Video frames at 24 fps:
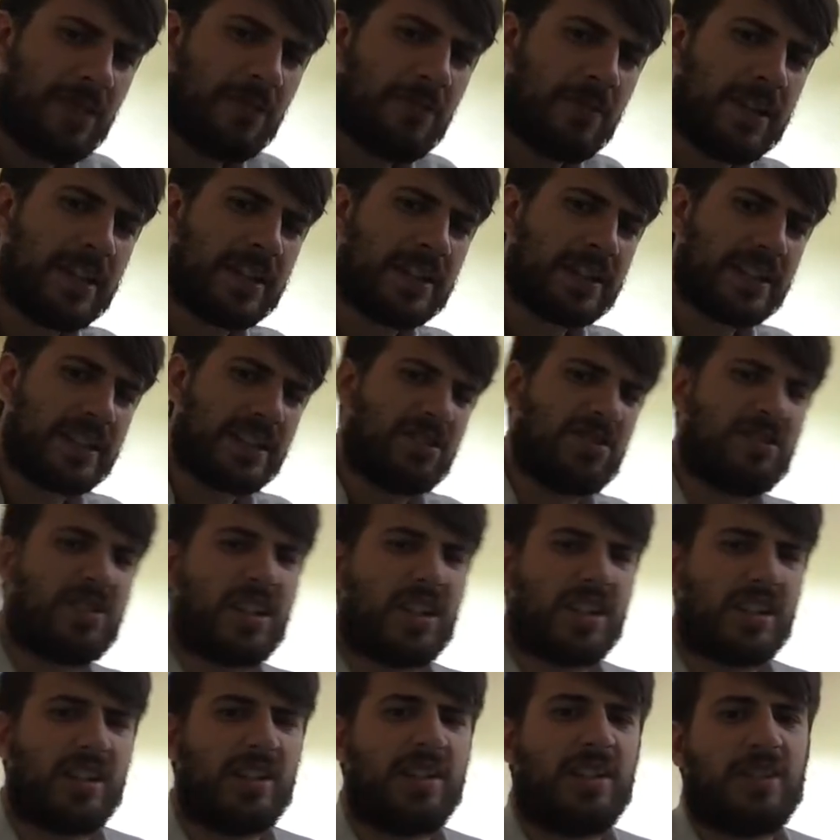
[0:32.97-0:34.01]
we can still
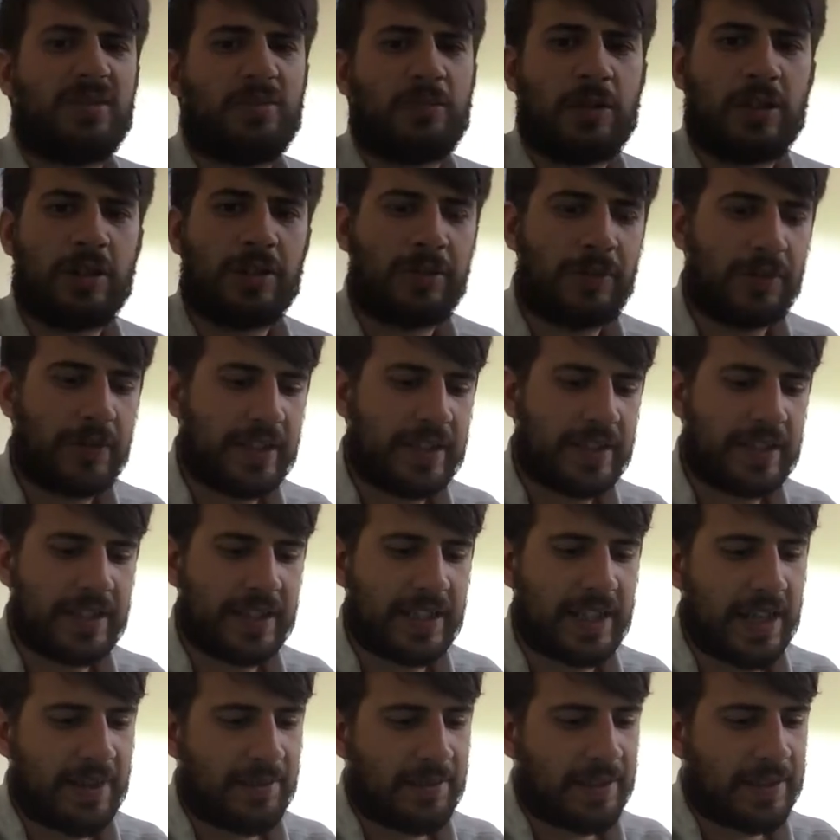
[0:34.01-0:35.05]
kind of work through this
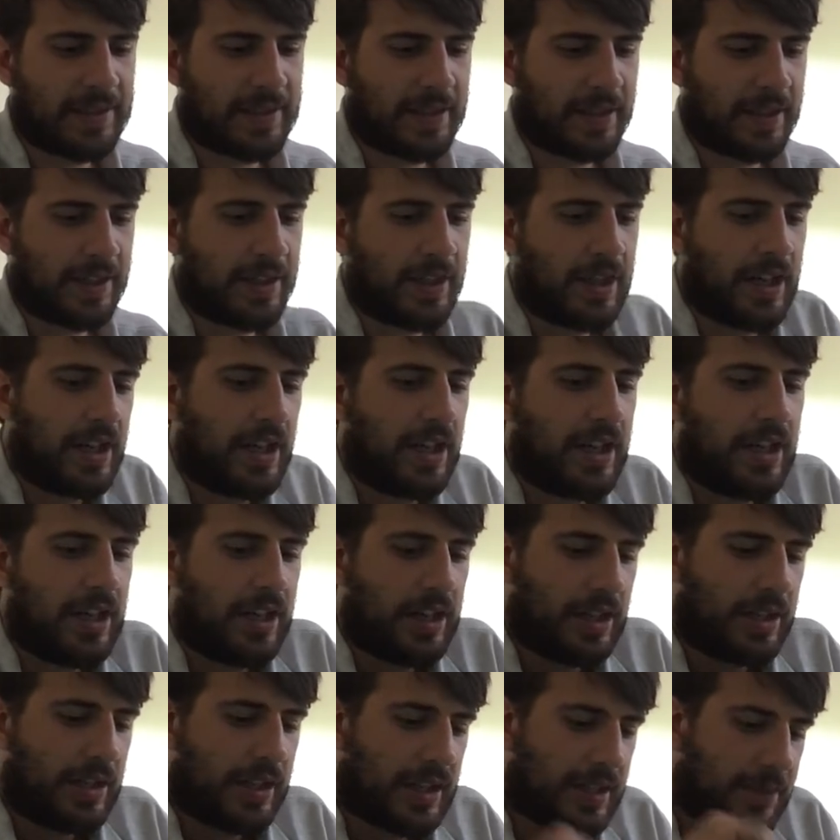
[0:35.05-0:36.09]
together. So
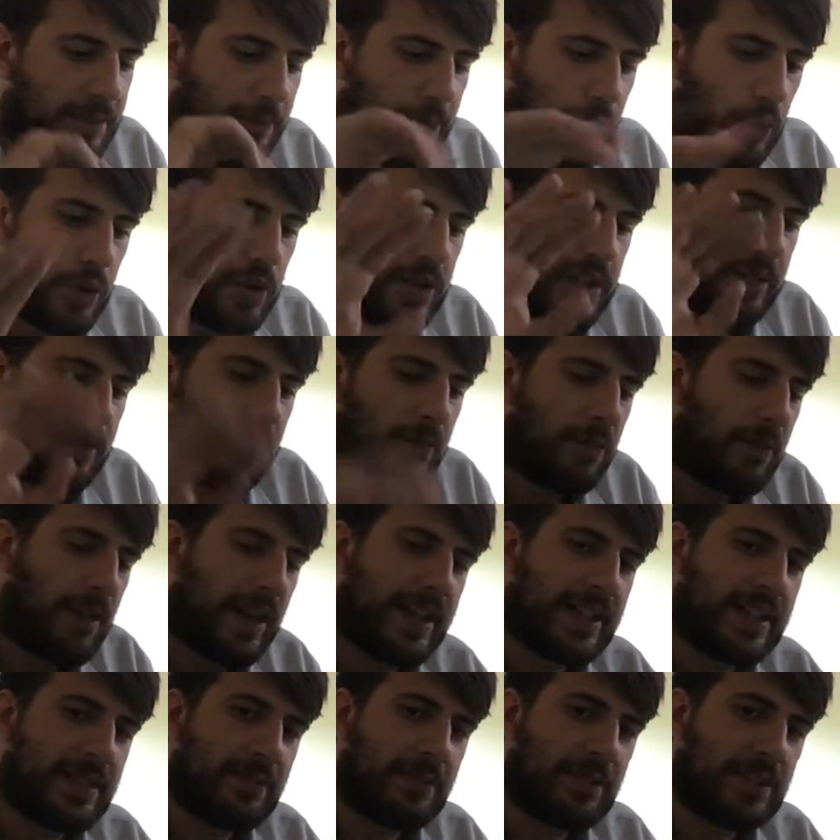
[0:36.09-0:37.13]
there's 4 different
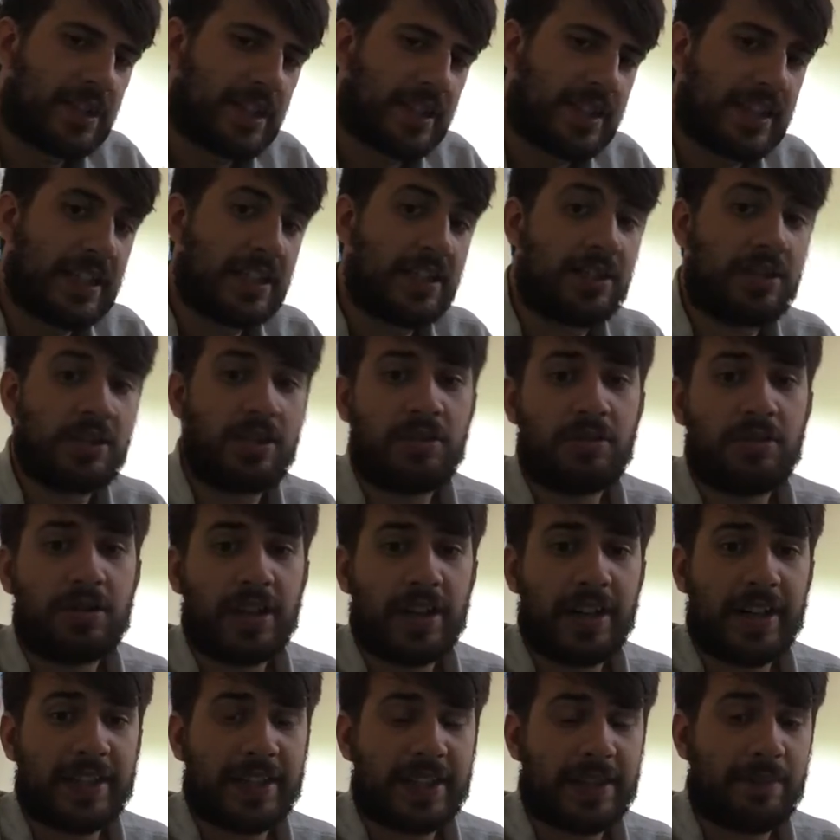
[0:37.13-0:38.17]
ways in which I think you
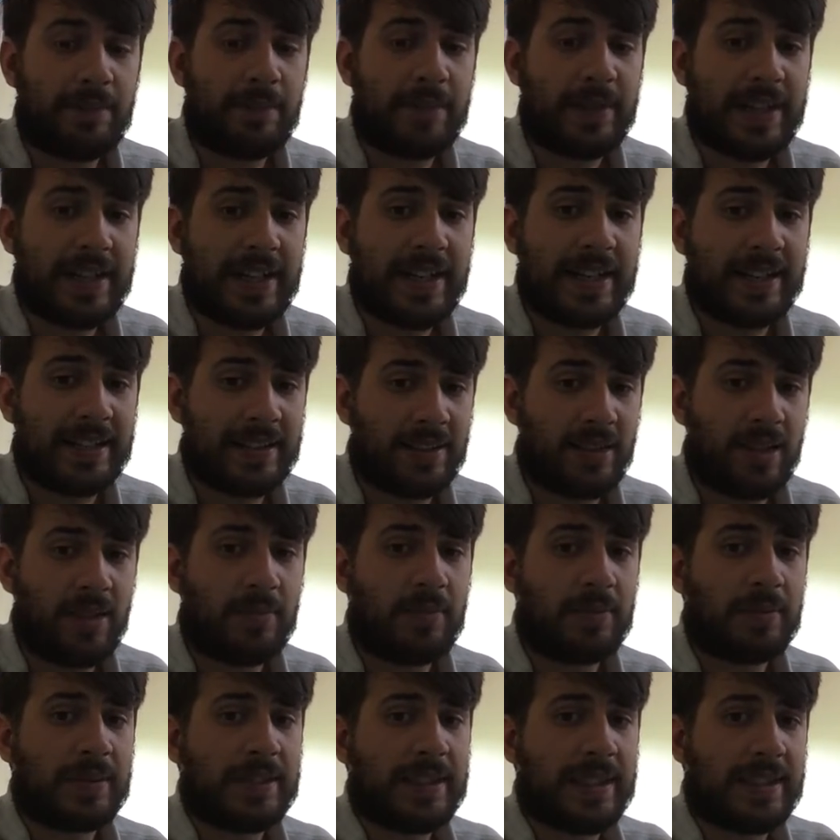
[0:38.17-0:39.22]
guys can be
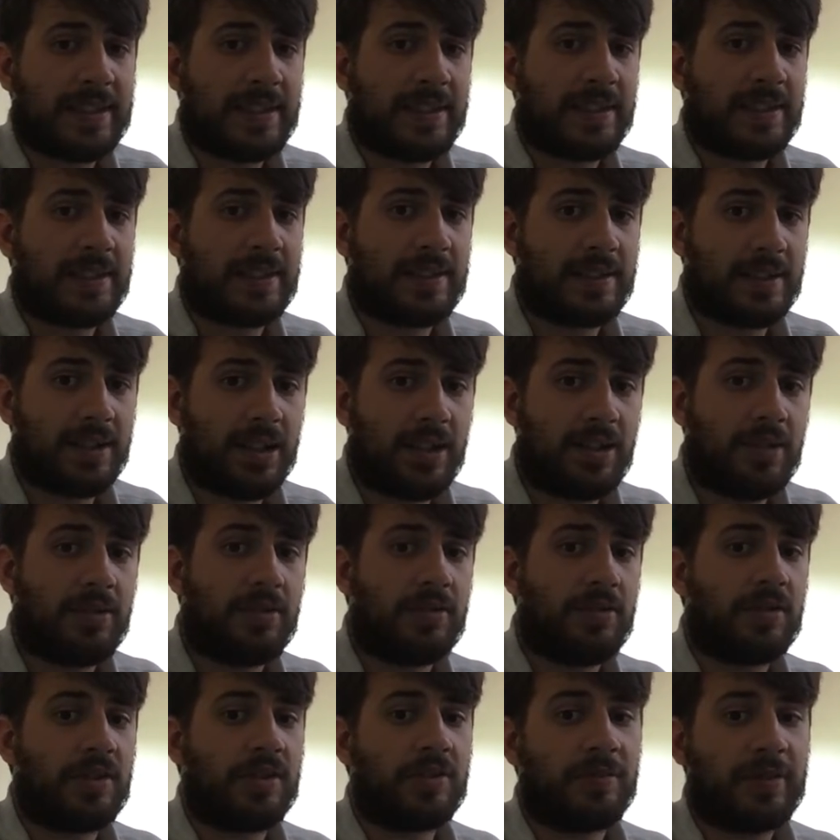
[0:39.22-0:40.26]
example setters
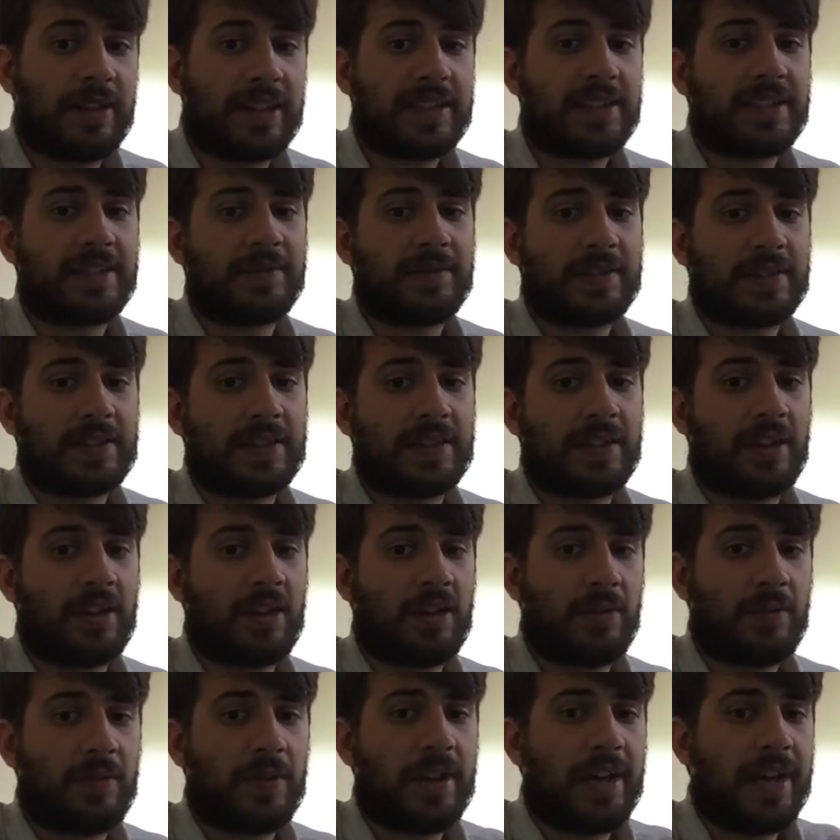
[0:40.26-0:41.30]
to the rest of the staff,
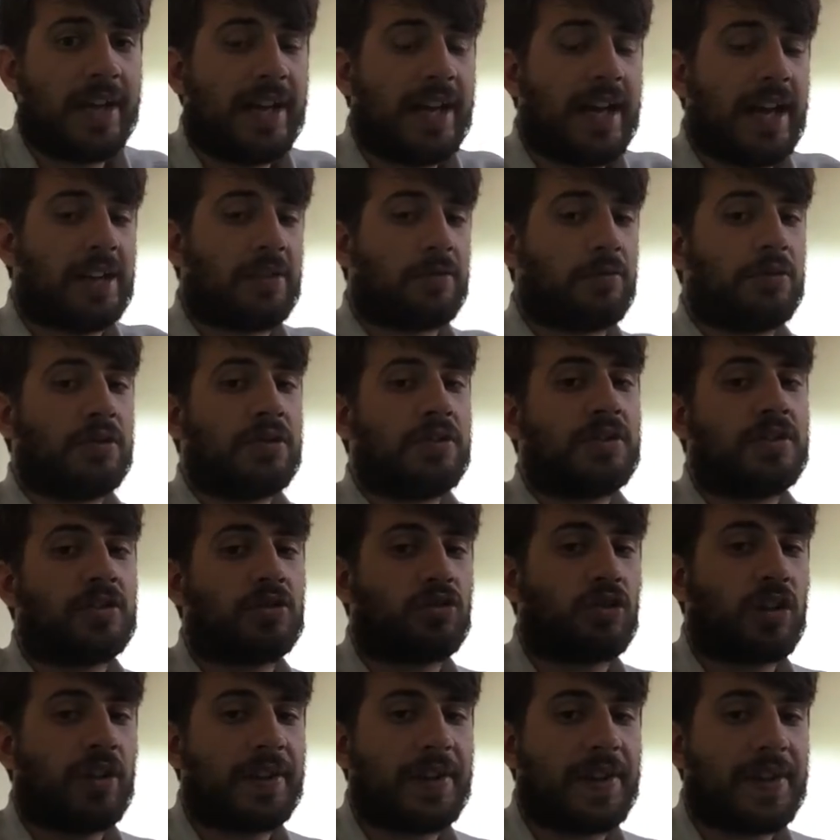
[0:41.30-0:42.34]
and I want you to
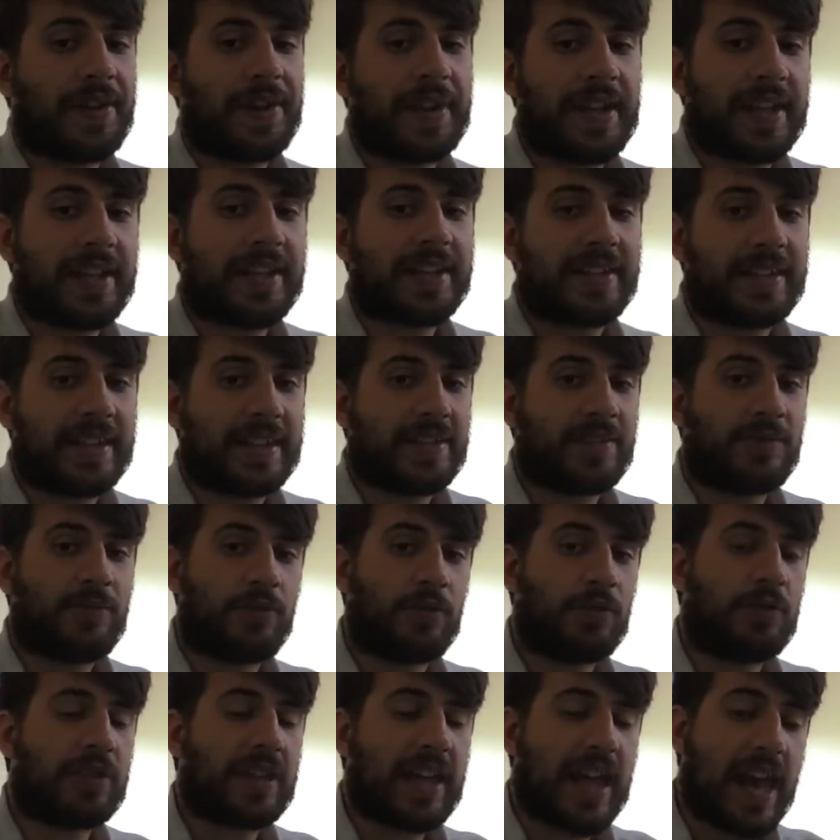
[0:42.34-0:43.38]
try and think this
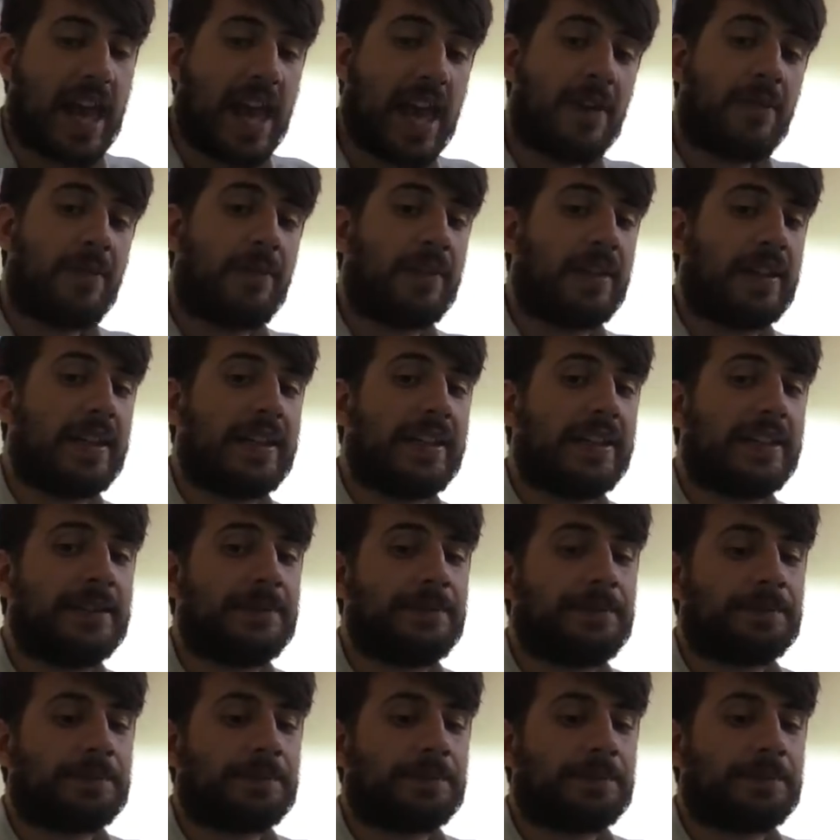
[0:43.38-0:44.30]
through carefully